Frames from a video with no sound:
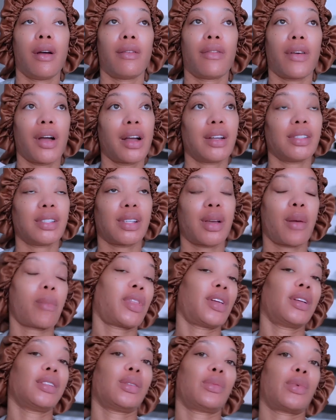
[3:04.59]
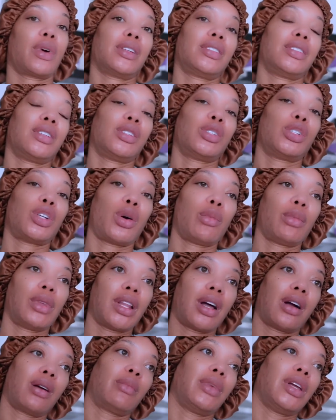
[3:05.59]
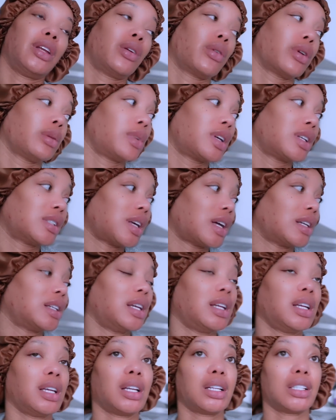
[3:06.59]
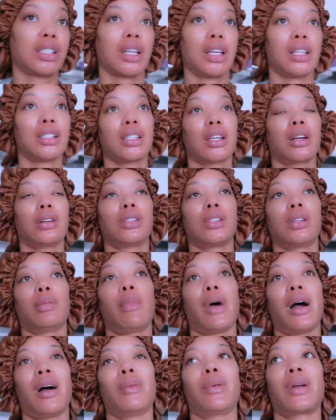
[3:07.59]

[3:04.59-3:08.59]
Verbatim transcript: find something to wear to the Jo Malone meet and greet, because I didn't get a chance to go to the mall,